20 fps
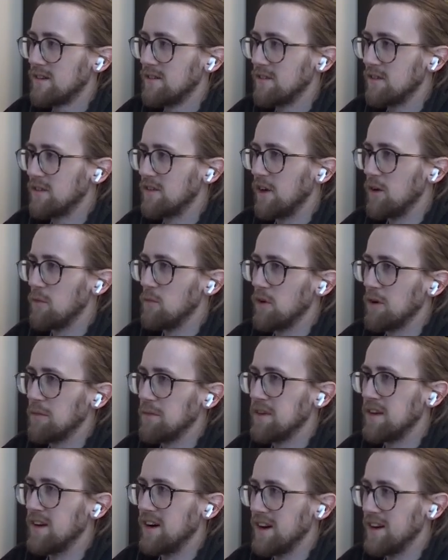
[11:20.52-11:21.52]
I don't want
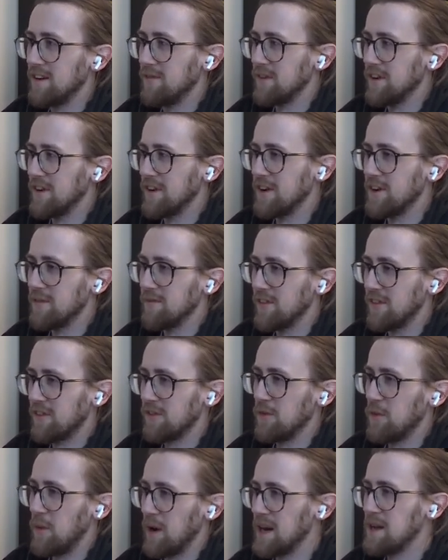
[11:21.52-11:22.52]
him to die. I've only known him for
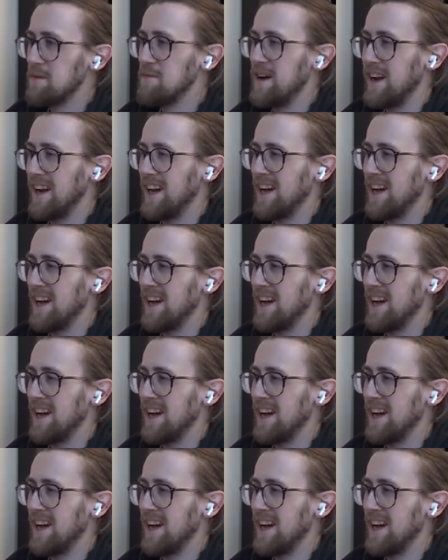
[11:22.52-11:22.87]
20